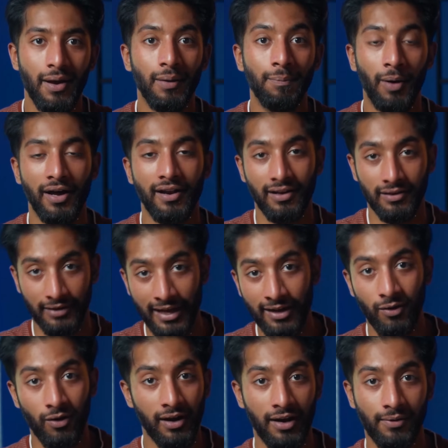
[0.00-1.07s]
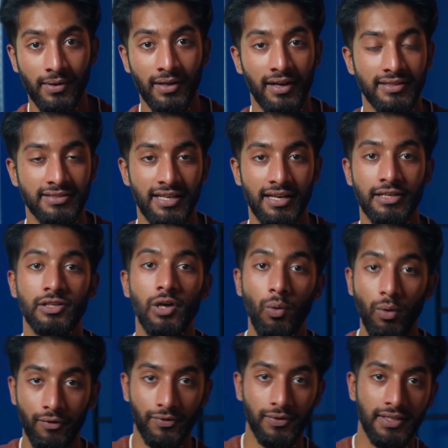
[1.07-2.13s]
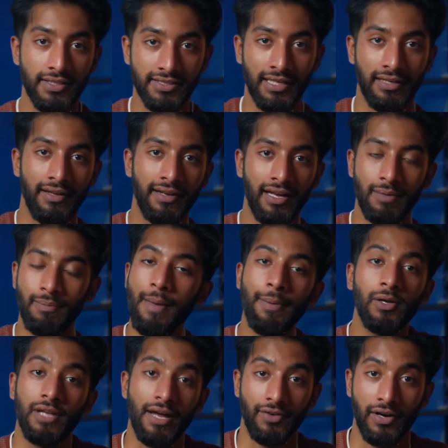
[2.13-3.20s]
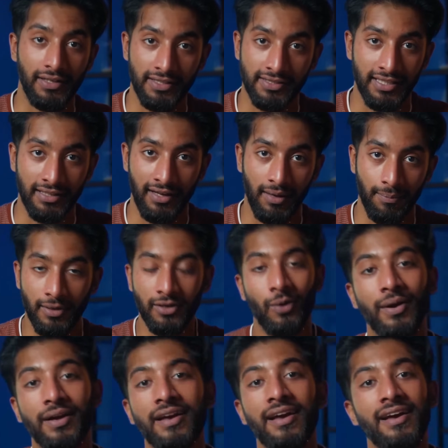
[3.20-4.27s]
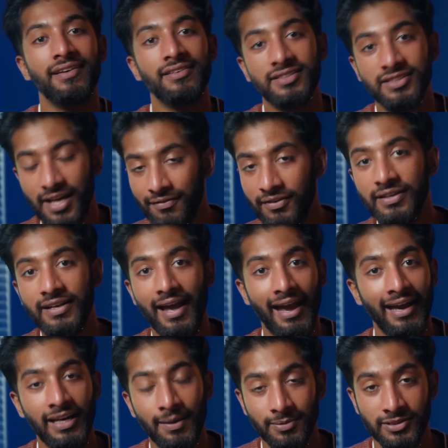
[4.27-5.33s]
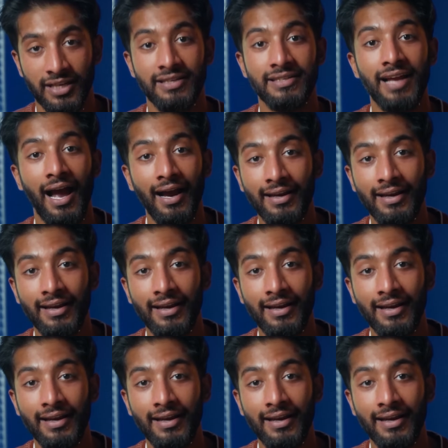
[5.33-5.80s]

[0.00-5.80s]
But later on, I realized that going for the ceiling, and maybe you'll never hit the ceiling, but going 70, 80%,